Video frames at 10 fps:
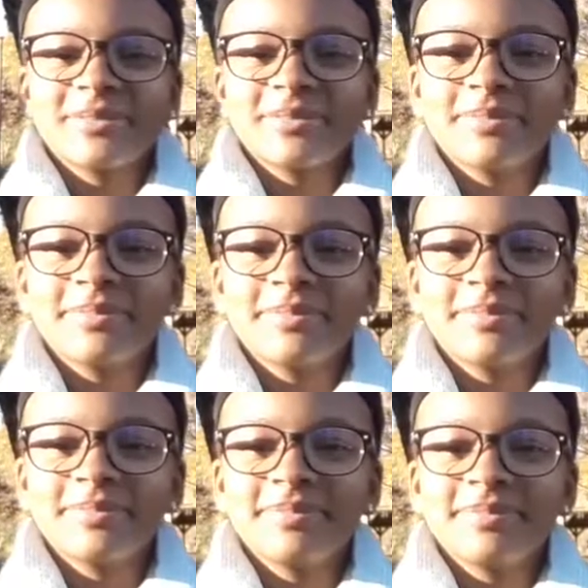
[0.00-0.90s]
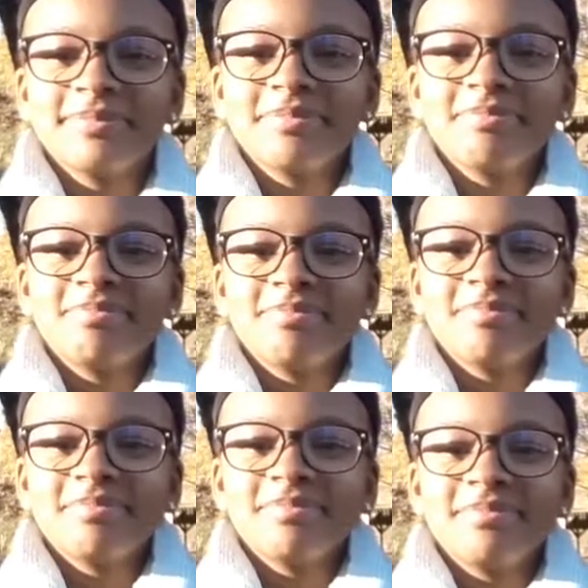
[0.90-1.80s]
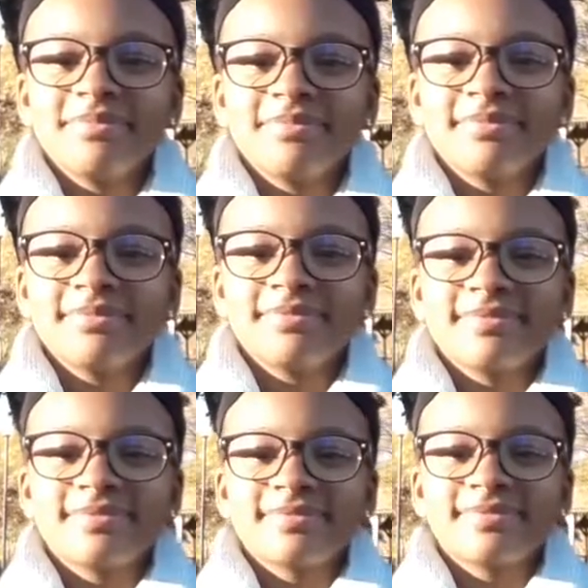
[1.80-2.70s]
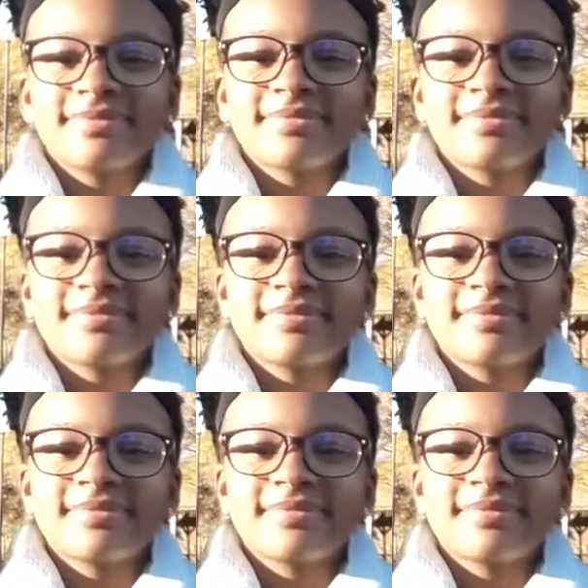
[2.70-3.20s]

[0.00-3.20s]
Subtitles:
[no speech]